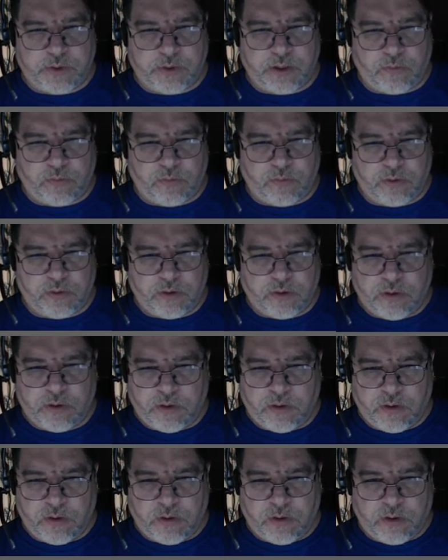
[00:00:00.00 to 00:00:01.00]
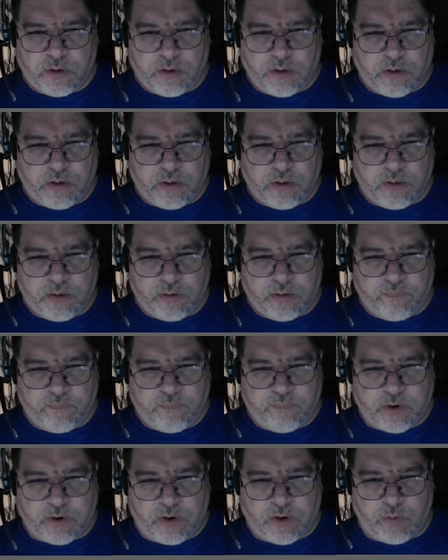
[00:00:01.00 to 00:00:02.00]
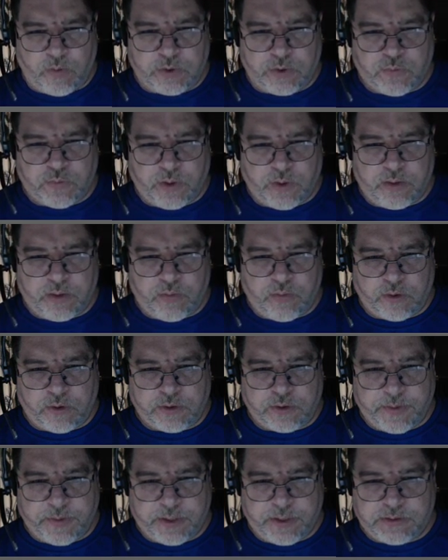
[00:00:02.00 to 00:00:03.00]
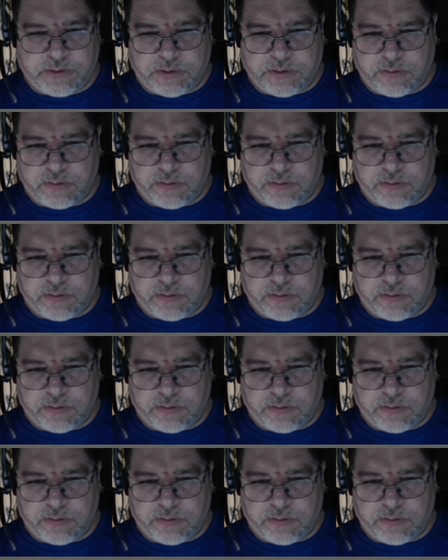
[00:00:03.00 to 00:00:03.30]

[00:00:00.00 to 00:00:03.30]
it'll figure out which way works best.